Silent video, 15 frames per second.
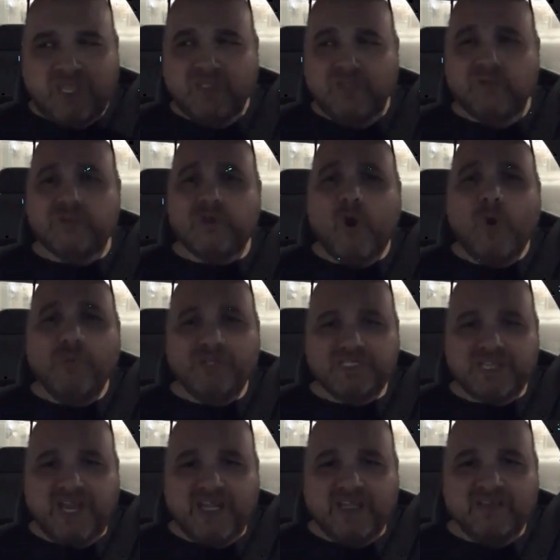there was a homeless
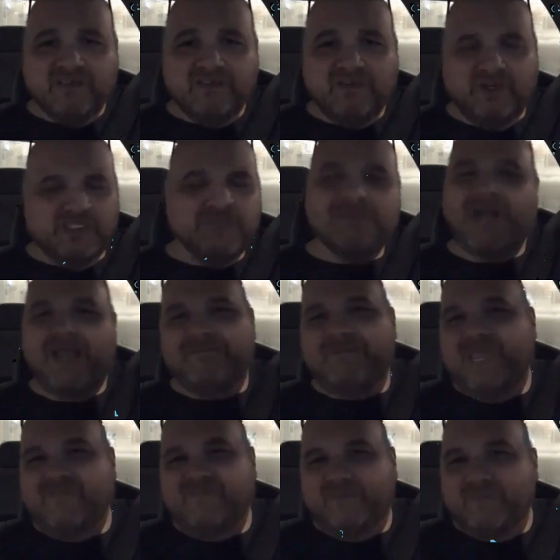guy or some guy
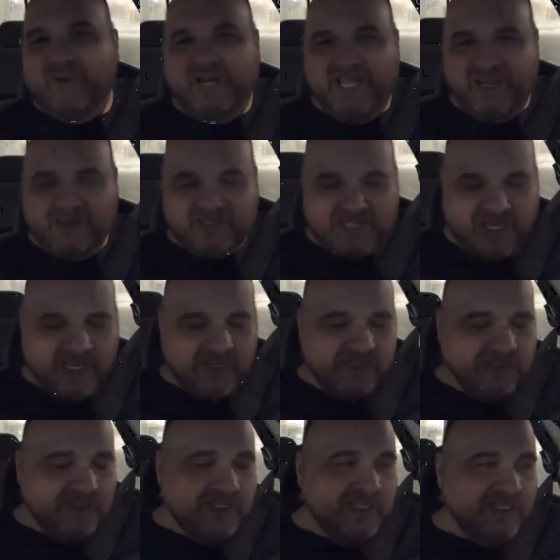begging for money outside.
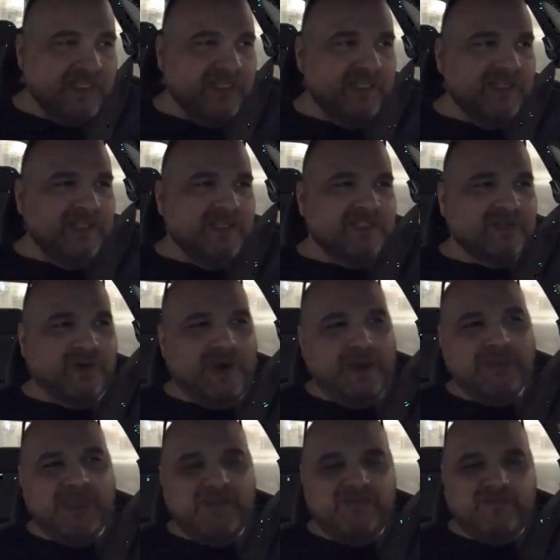So I'm
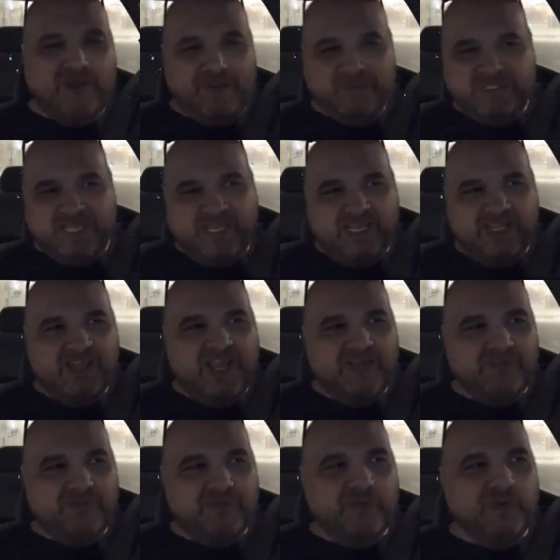getting, I'm standing in line
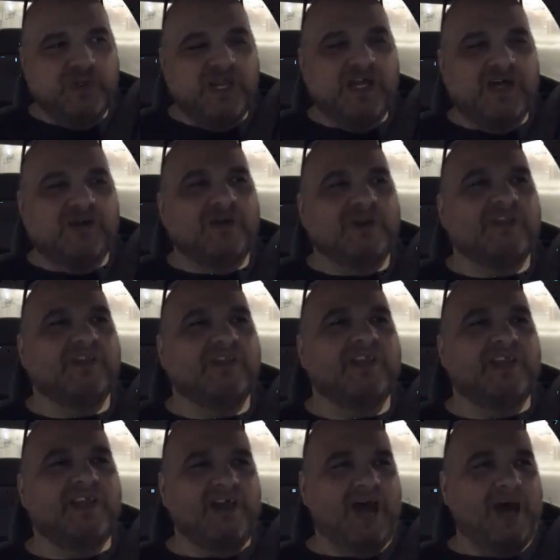for food now, and
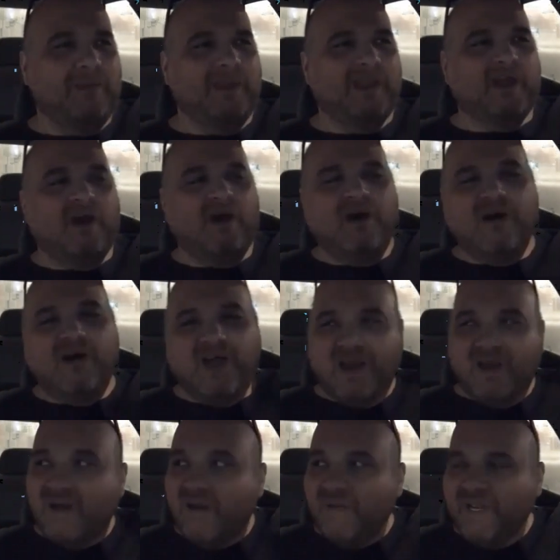I'm like, oh,
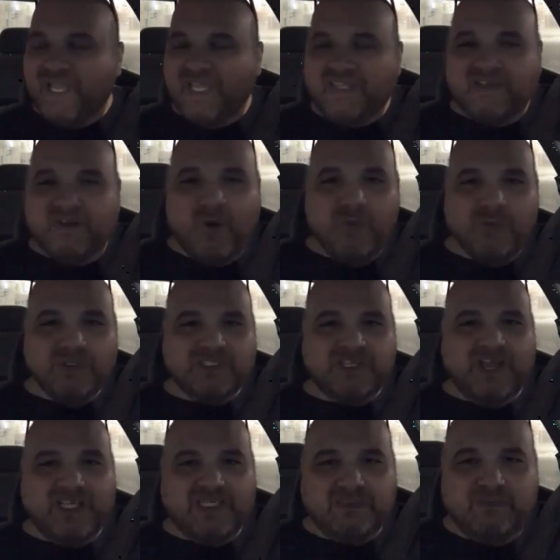I want to get the homeless
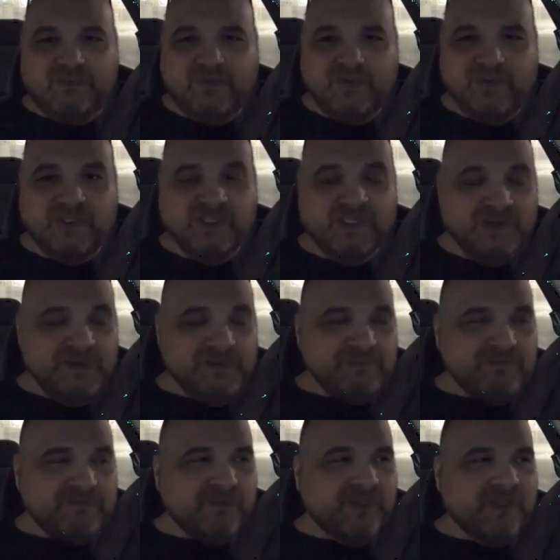guy some food.
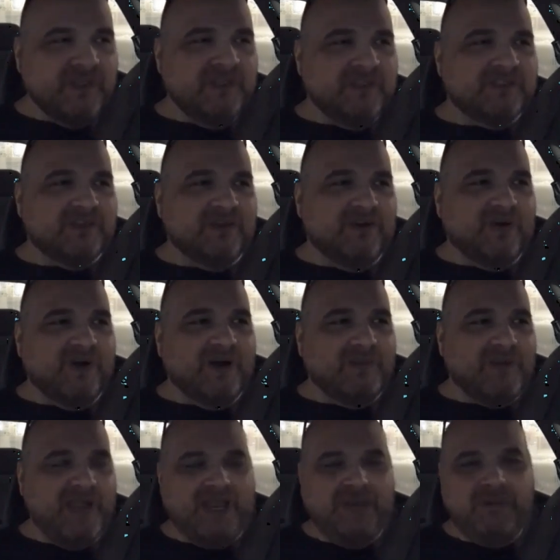So um,
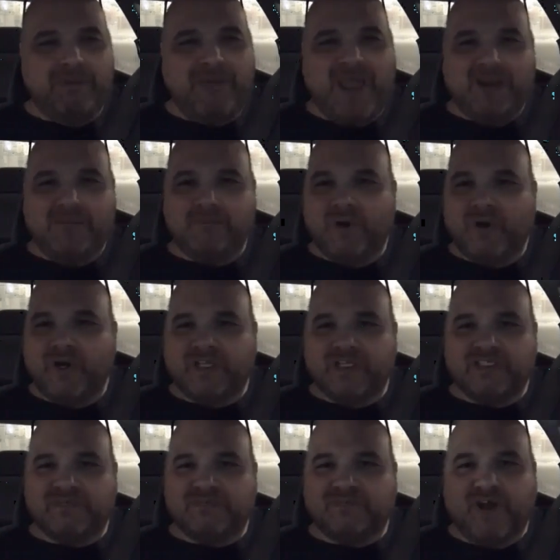I got my bag of
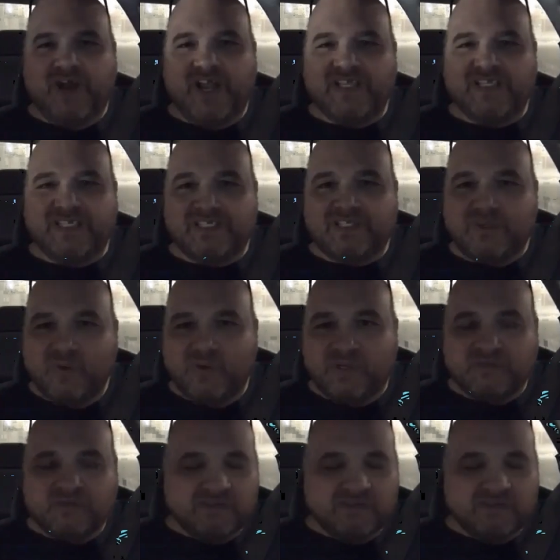burgers, fries, and soda.